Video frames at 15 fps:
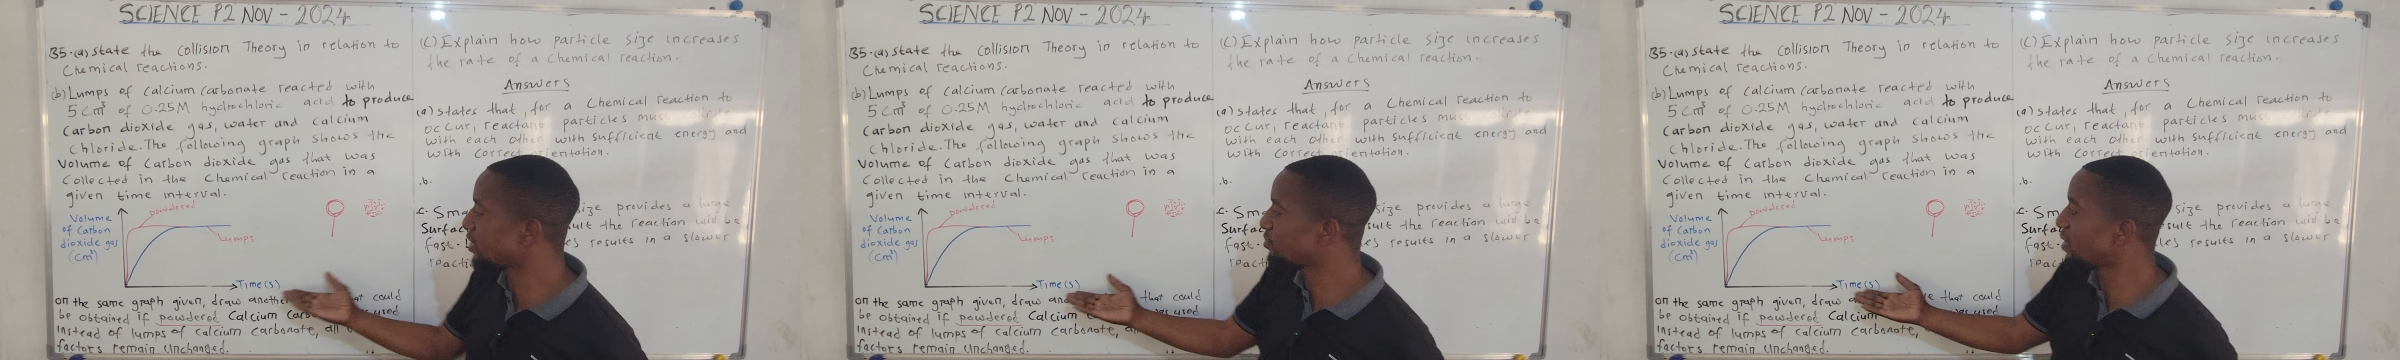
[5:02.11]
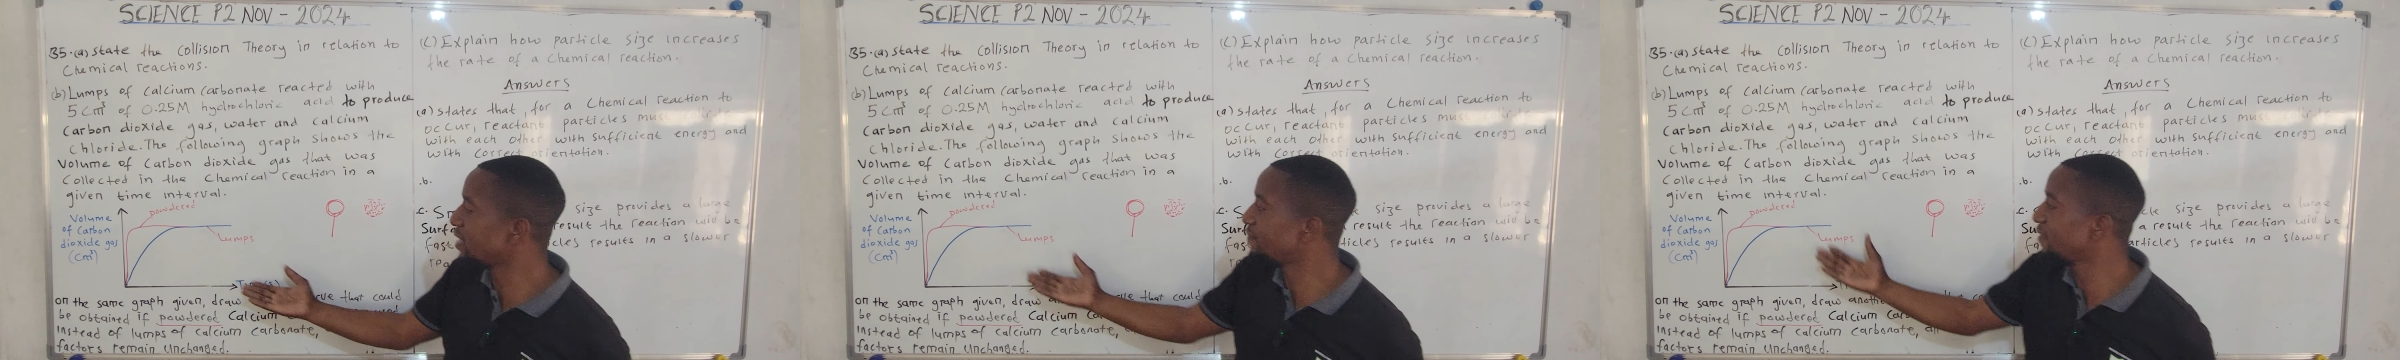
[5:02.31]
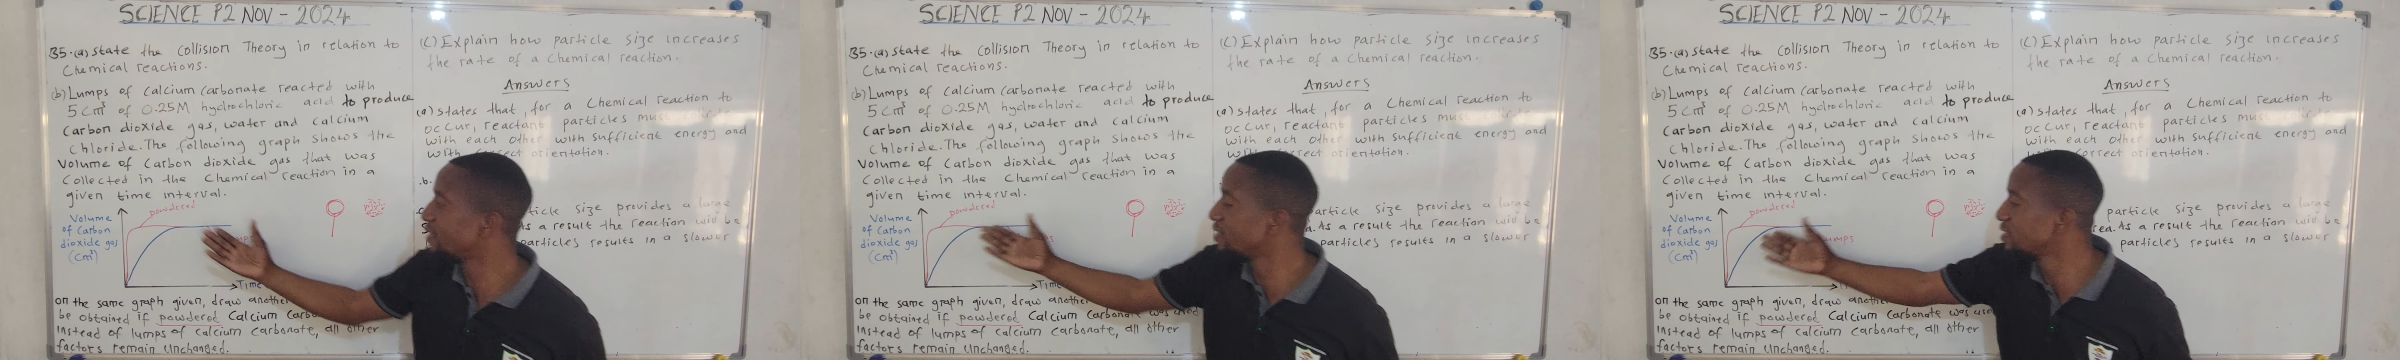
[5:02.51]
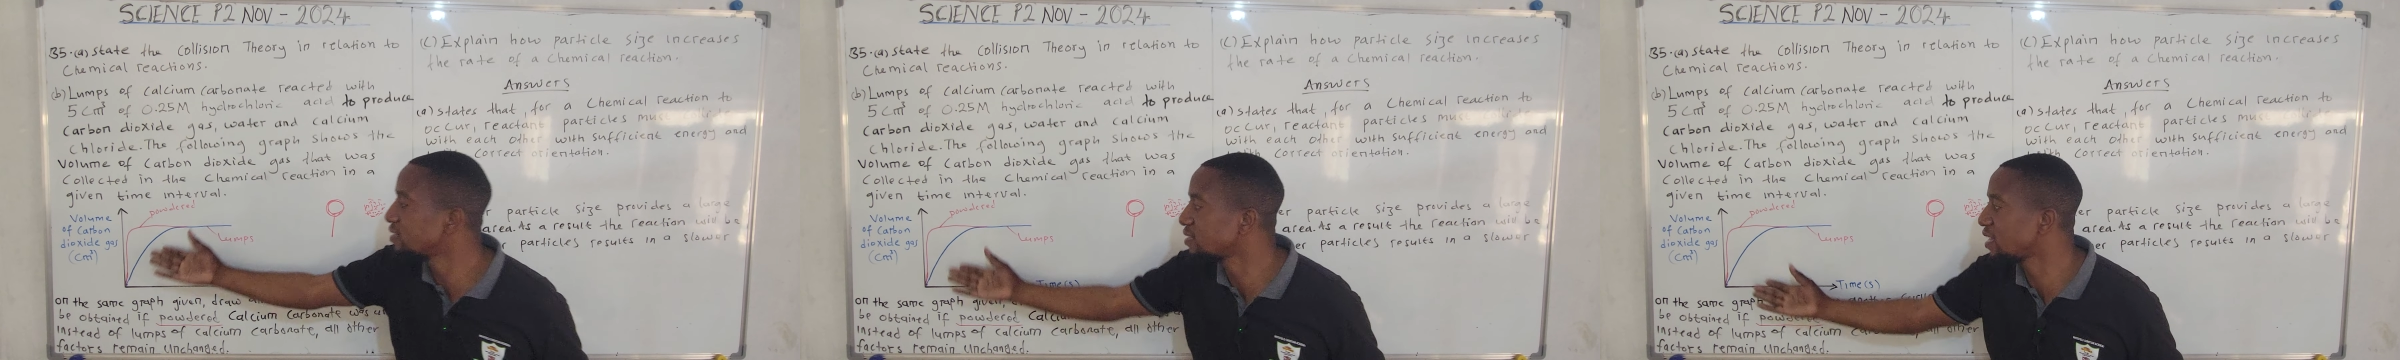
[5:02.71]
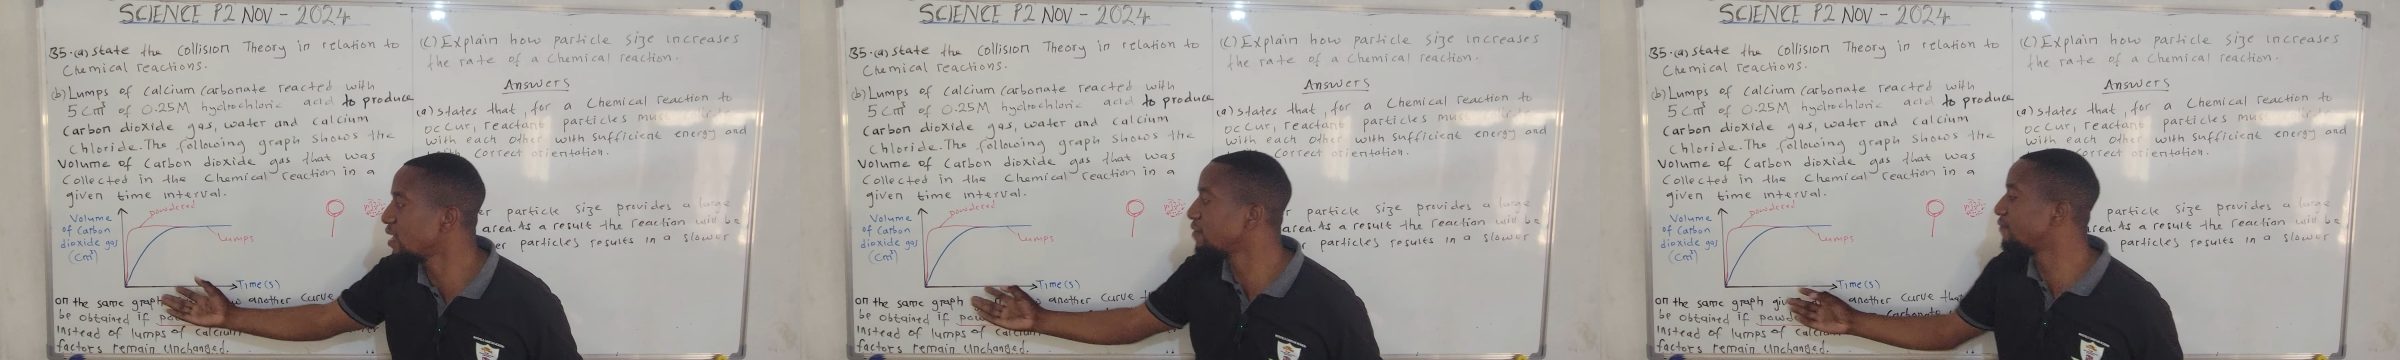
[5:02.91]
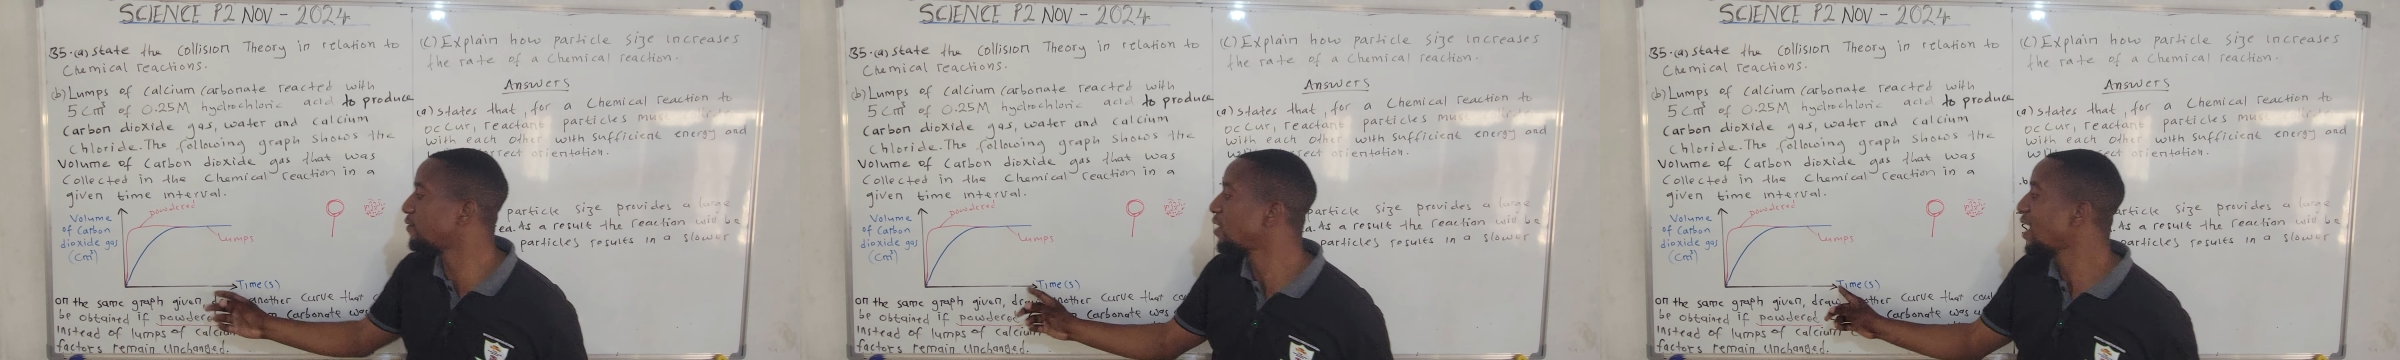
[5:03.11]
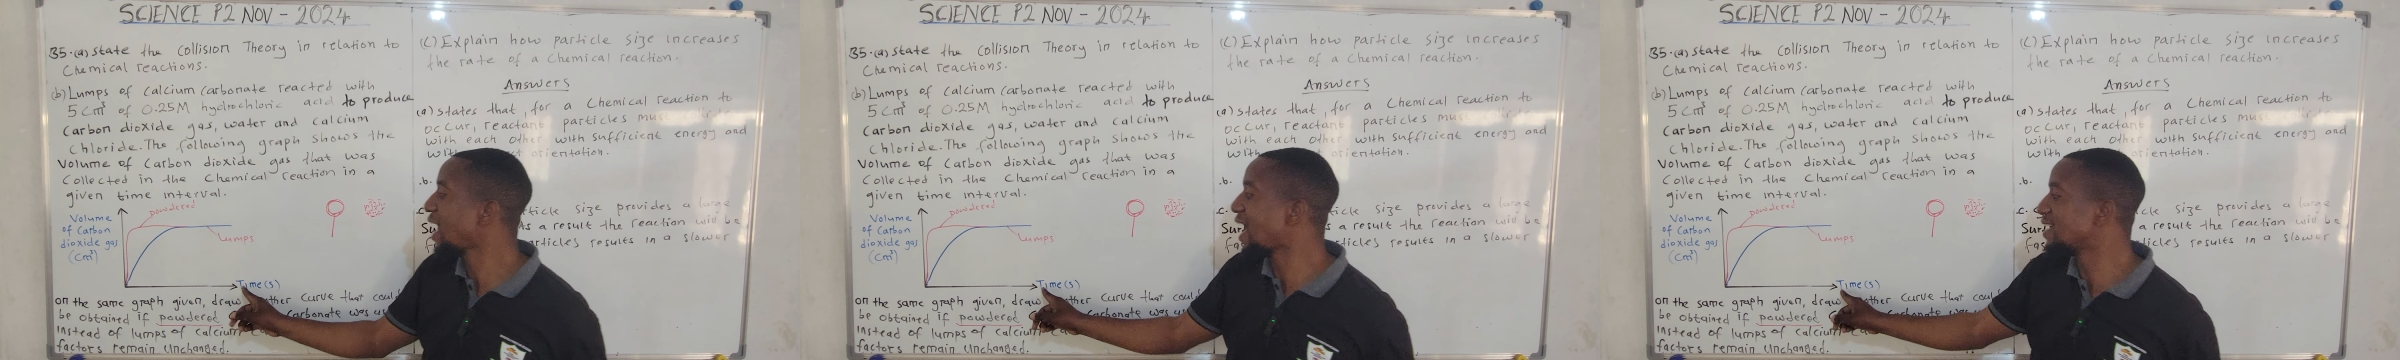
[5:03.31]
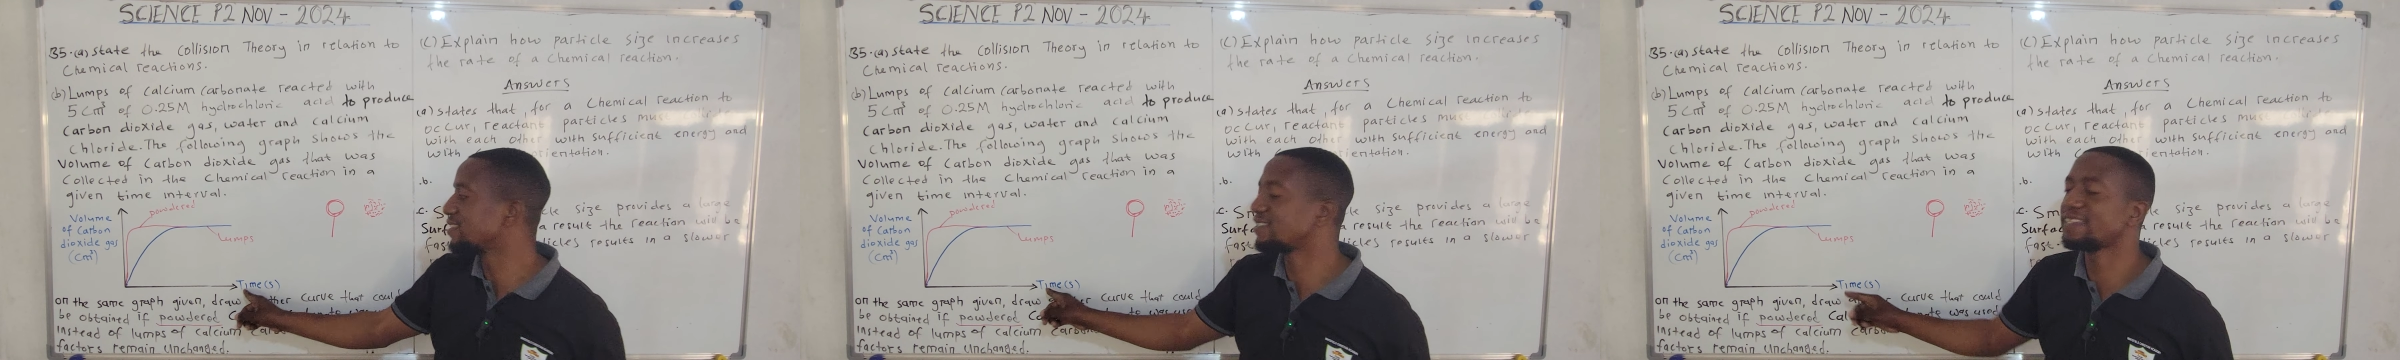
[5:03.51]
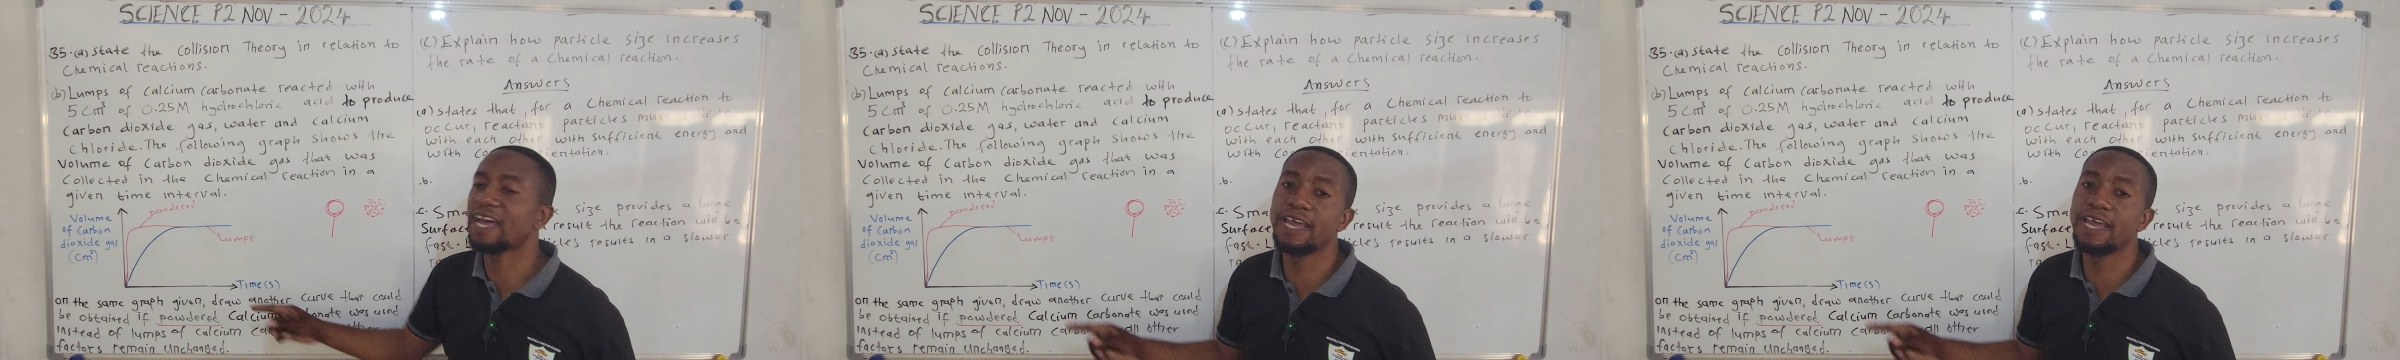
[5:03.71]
That's why even this scale has